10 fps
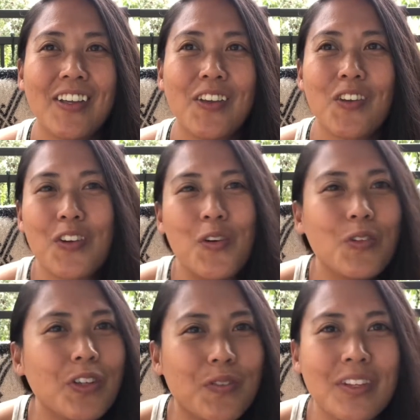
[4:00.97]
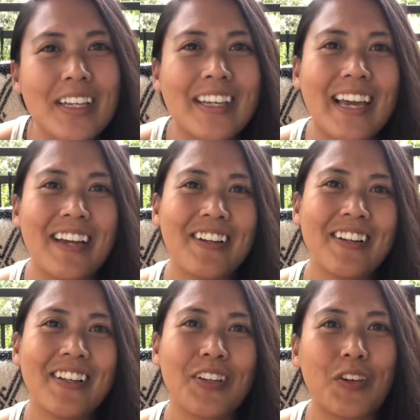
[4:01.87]
you could only really get
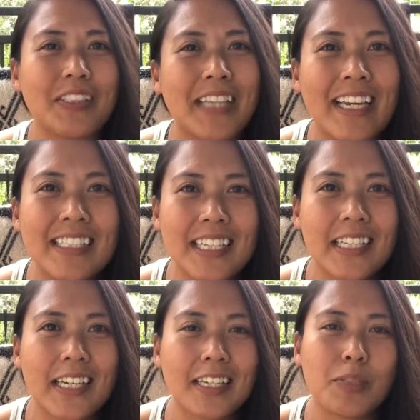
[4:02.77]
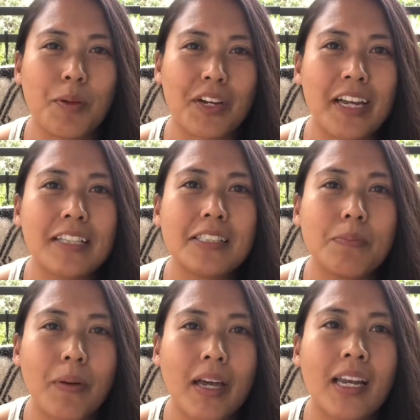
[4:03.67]
through a psychedelic experience,
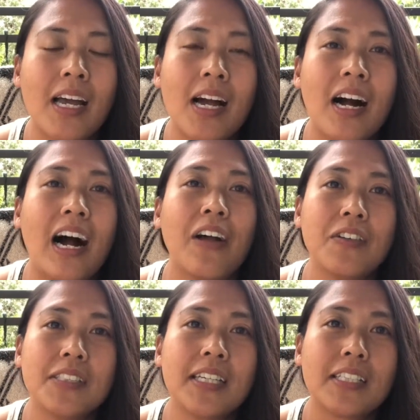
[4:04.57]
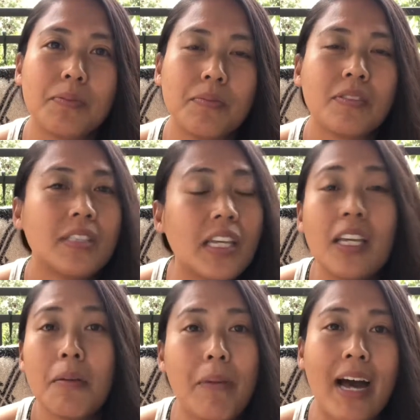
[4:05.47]
but I was
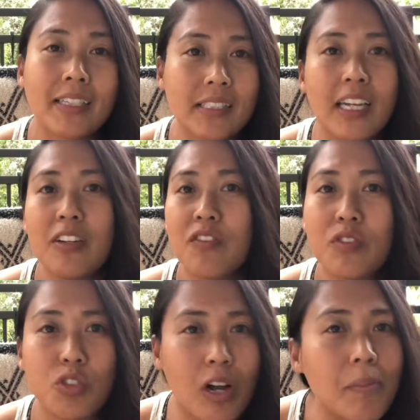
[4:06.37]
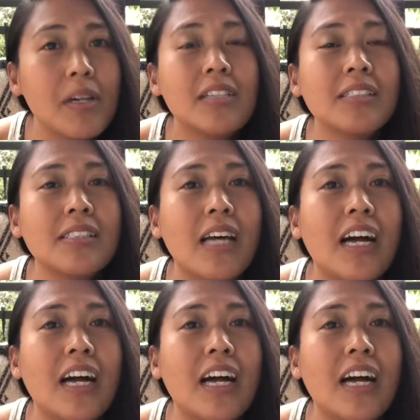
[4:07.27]
seeing past life traumas.